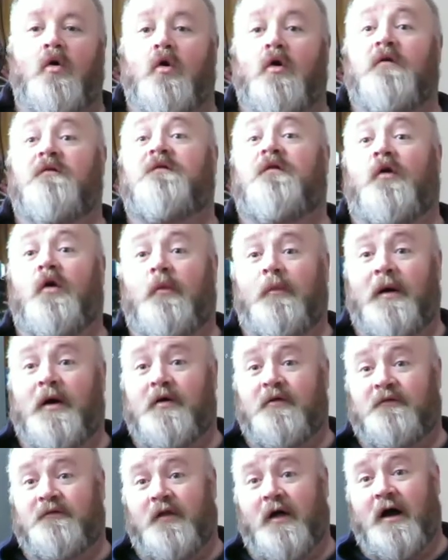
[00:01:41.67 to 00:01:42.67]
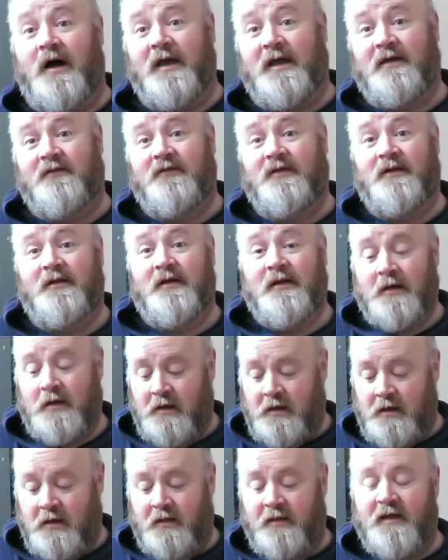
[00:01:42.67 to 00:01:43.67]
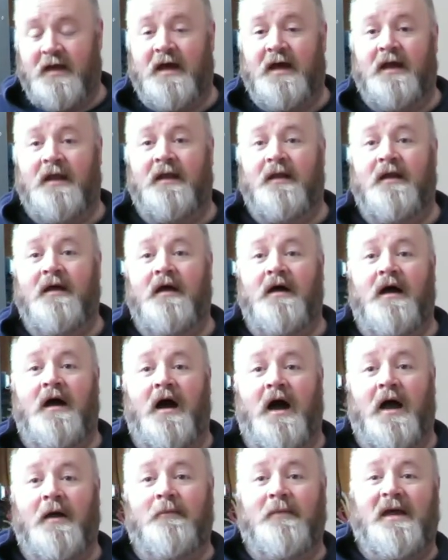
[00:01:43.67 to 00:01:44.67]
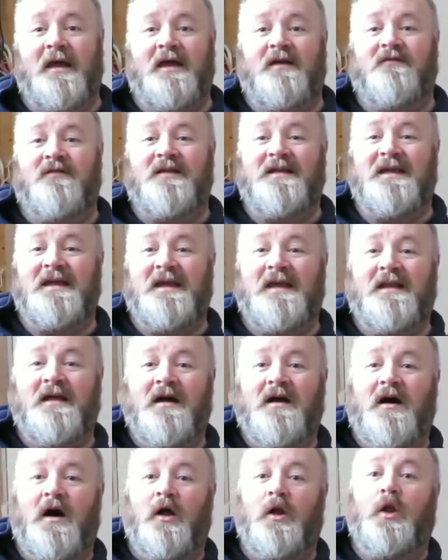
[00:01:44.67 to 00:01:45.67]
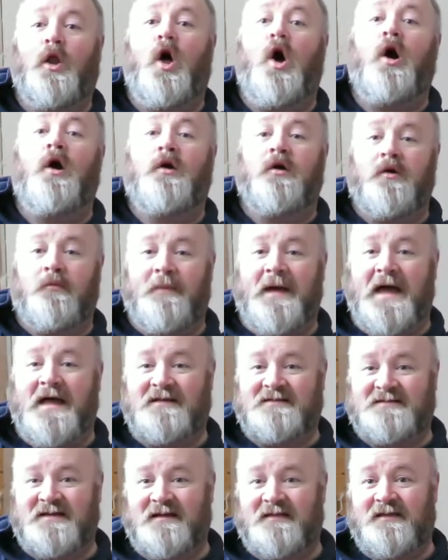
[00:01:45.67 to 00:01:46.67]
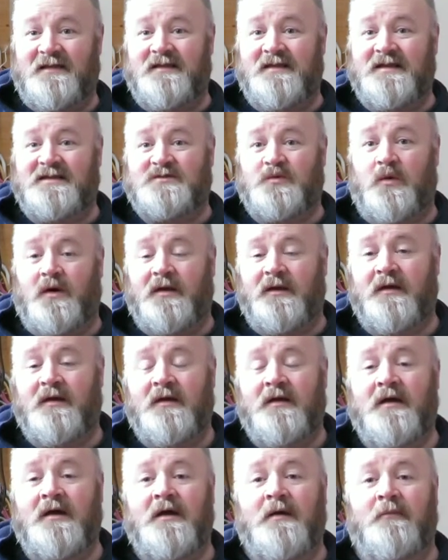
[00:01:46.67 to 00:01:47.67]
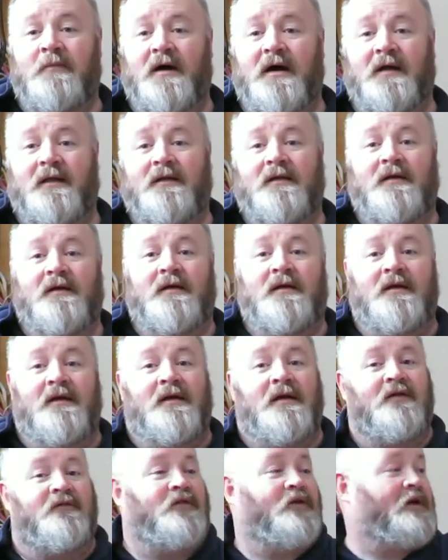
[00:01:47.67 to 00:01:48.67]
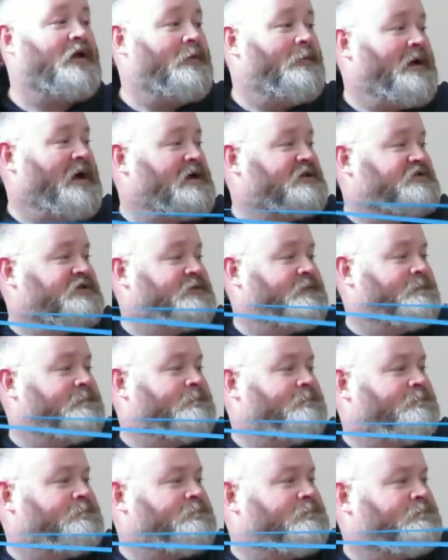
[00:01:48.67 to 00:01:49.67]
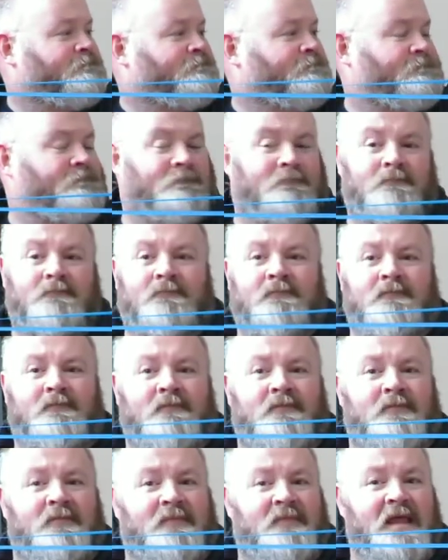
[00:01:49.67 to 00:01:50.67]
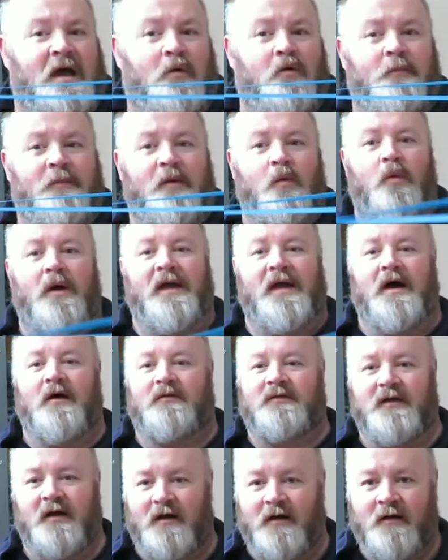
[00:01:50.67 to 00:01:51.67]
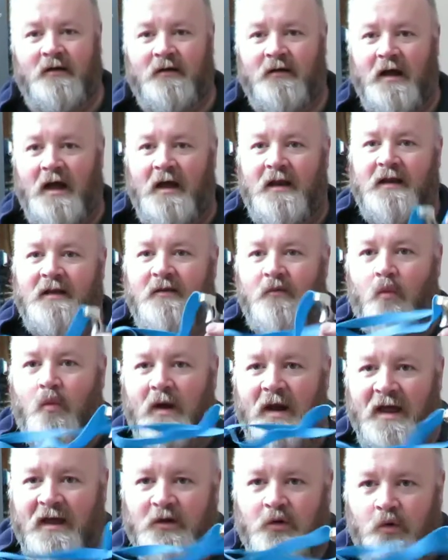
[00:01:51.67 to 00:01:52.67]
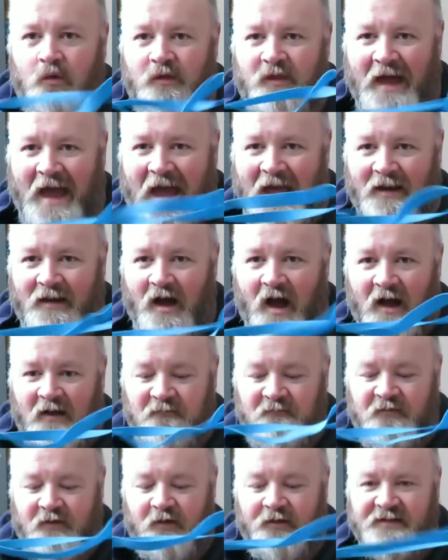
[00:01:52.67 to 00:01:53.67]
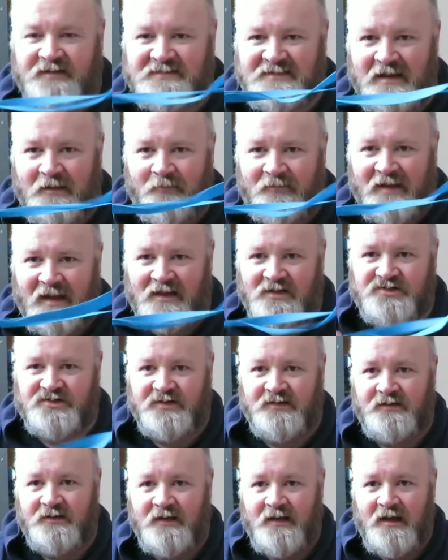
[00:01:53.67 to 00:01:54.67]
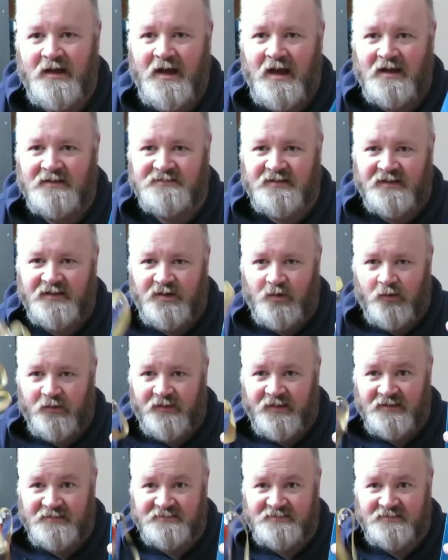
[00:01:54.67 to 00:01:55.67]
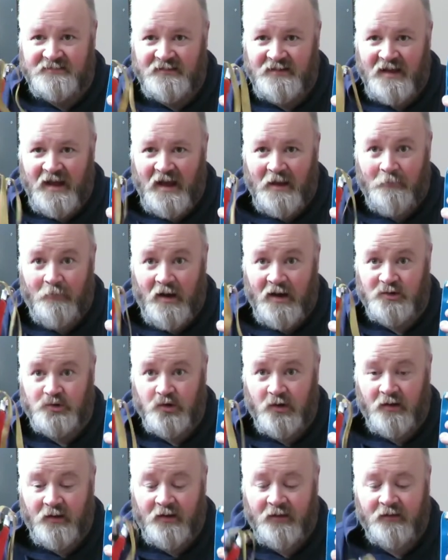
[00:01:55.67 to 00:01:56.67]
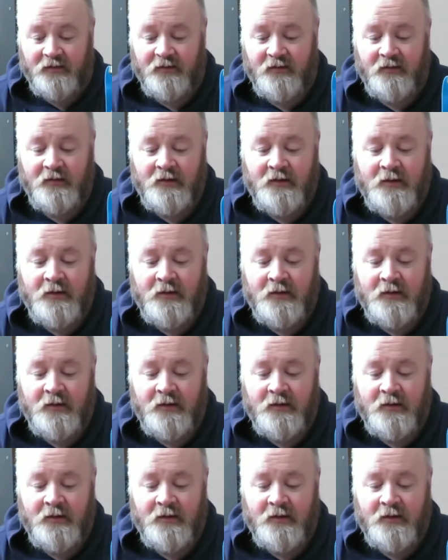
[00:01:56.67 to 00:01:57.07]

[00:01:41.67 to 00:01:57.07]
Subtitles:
or a full butterfly even, then I may even need a longer band set than this one. But if you can imagine, that would be way out there. And when I do that, I feel the same tension as I do with this at my draw length.